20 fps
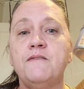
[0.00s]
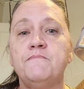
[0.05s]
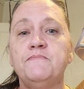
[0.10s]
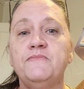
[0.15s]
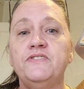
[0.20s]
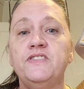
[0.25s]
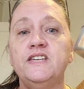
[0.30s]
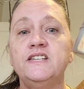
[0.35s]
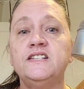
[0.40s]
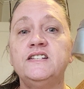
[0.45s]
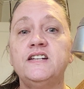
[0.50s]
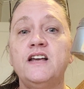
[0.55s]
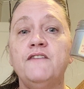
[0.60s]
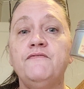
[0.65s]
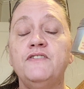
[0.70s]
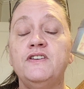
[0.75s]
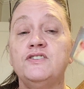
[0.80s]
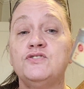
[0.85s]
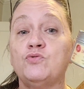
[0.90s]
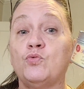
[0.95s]
This stuff
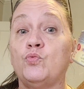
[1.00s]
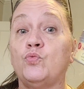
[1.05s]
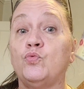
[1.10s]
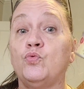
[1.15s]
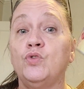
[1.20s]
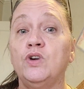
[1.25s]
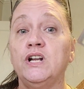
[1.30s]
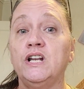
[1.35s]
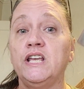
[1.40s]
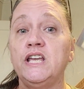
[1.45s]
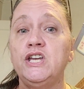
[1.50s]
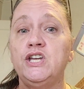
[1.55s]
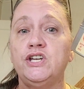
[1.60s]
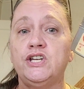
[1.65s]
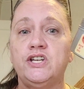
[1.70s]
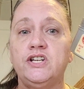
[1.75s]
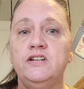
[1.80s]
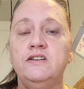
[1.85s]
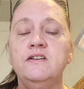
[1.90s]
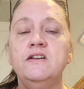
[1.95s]
is really
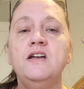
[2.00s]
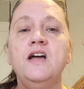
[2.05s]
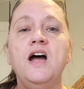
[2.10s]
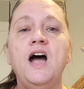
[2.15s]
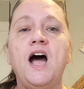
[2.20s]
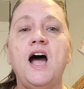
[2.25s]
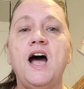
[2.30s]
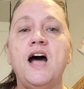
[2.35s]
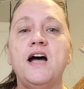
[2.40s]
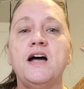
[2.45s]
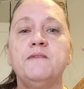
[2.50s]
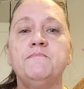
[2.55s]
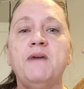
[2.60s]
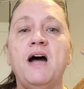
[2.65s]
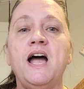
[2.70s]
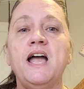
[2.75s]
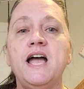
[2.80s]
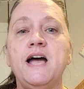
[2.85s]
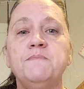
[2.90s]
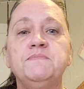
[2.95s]
good.
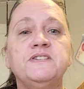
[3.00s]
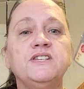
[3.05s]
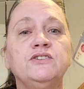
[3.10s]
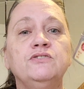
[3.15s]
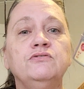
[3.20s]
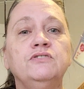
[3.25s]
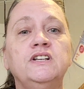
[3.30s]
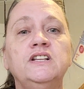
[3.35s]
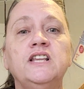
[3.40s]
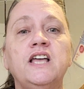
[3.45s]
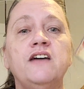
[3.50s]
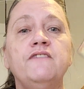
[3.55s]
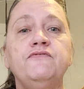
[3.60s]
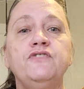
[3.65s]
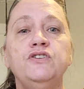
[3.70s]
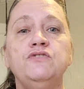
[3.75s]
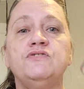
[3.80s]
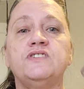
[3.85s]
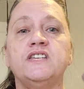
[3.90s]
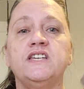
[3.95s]
I absolutely love
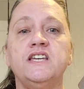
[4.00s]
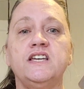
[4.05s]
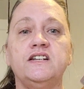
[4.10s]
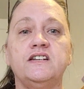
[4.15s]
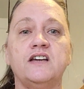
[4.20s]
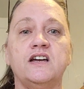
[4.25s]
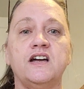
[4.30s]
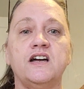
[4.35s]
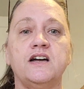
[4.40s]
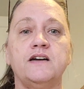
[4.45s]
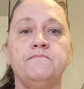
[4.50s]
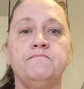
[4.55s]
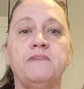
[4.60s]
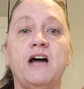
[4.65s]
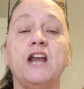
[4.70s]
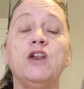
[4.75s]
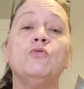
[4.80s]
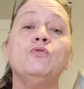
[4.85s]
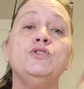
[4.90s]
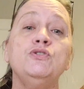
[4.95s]
using it.
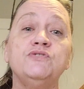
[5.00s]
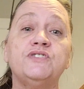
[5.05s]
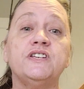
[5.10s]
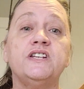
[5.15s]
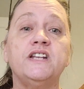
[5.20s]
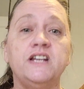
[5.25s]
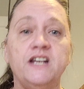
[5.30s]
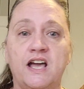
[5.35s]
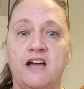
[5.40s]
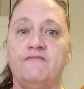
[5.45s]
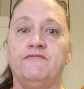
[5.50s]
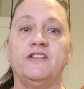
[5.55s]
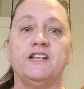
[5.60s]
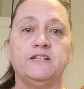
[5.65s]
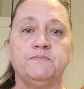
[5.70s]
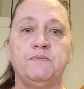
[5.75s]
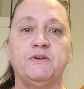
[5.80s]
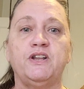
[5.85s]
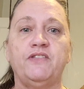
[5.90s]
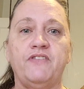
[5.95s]
I don't use it enough, let's
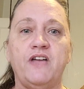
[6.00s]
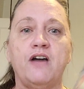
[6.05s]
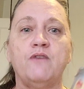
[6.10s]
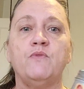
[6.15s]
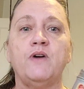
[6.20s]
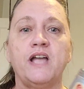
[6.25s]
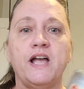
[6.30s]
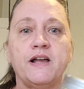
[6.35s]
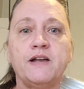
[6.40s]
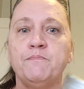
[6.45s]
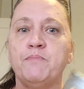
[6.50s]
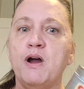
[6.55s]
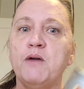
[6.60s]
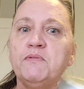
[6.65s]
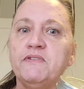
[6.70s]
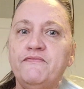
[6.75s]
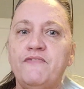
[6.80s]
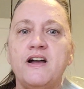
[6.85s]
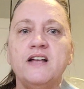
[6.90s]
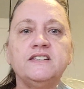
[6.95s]
put it that way. I could
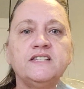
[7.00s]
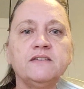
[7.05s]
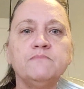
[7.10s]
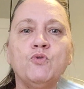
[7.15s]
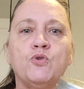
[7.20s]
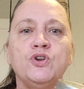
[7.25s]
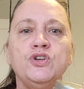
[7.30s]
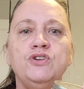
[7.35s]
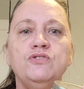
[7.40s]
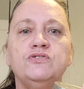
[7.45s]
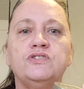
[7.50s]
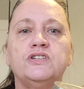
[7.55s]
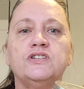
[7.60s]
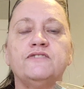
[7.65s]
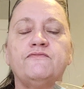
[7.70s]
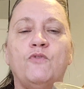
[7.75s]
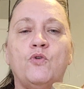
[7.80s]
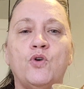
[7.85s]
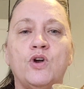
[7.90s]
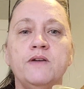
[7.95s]
probably find some more uses
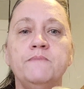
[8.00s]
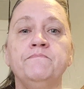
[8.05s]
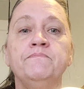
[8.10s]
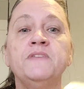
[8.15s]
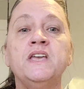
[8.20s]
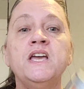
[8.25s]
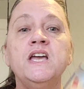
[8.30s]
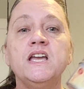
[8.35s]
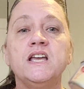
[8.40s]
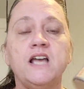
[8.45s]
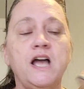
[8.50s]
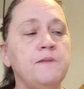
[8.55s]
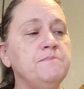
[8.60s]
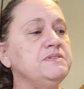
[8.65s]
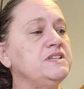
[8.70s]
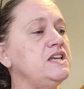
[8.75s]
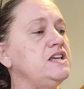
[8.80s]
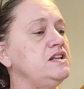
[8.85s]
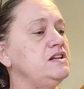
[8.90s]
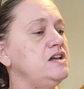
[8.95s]
for it.
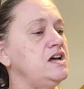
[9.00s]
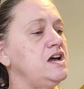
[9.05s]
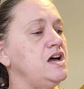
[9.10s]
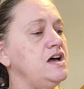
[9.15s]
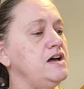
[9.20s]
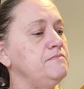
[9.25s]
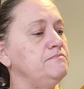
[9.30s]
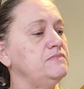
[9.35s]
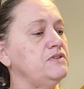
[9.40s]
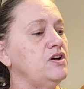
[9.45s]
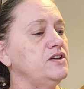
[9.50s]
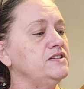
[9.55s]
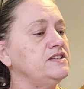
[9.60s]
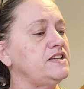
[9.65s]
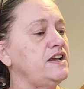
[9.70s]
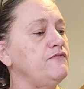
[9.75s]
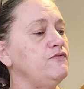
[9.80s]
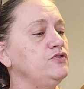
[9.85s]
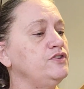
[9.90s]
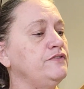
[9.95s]
Comes in
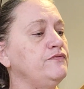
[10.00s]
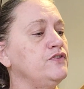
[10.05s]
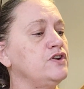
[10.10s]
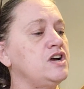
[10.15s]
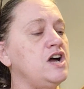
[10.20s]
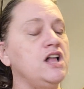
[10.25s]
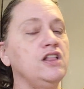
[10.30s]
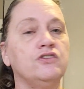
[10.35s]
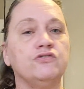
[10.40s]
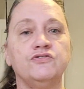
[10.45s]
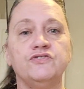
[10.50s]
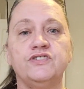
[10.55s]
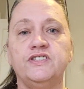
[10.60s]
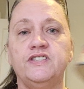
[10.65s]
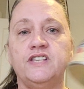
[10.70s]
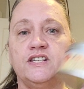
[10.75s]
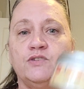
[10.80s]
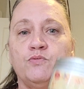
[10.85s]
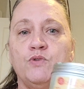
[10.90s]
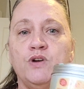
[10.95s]
several different colors.
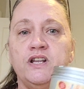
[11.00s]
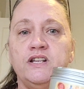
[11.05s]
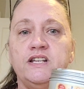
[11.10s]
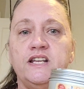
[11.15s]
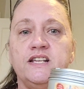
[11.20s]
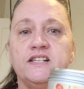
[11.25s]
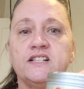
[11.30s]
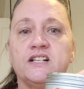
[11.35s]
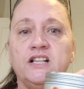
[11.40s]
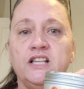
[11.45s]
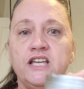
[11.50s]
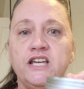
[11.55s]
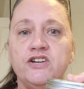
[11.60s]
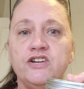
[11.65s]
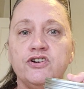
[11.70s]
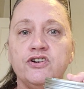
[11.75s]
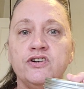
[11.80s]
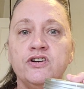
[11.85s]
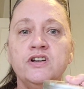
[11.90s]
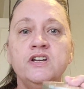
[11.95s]
This one is
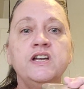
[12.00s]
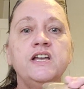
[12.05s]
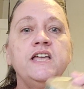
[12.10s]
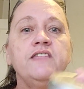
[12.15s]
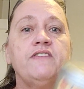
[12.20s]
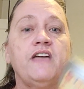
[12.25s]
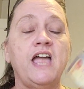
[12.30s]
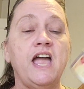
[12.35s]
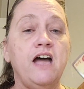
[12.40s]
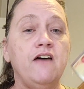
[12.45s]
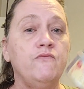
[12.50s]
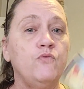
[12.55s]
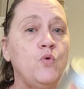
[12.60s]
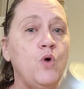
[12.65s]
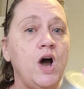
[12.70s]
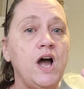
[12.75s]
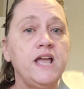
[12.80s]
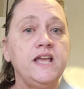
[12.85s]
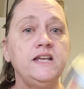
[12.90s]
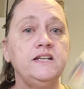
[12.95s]
clear. They have
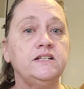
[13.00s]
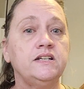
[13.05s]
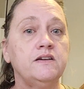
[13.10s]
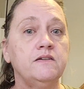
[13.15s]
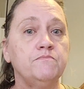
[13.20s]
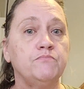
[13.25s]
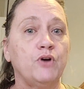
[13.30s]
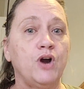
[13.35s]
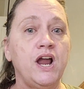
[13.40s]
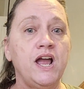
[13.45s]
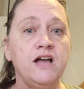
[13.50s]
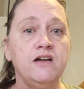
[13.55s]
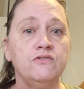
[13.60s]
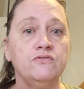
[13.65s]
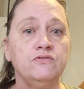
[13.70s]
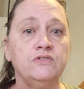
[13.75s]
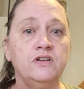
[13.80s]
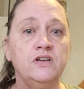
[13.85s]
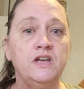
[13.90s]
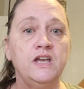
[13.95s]
white,
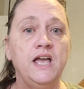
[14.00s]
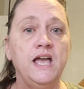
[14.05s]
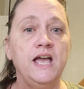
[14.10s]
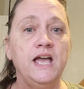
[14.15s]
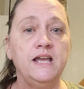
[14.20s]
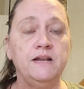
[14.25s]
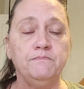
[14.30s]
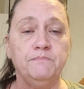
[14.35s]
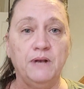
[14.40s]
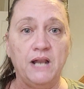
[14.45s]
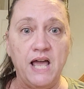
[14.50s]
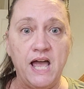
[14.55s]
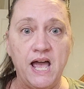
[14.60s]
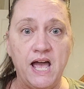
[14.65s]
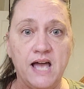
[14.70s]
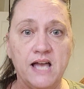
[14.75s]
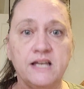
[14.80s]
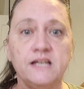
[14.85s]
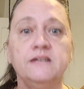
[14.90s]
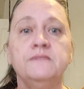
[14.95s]
brown, and
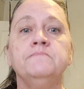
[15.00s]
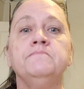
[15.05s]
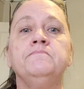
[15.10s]
black.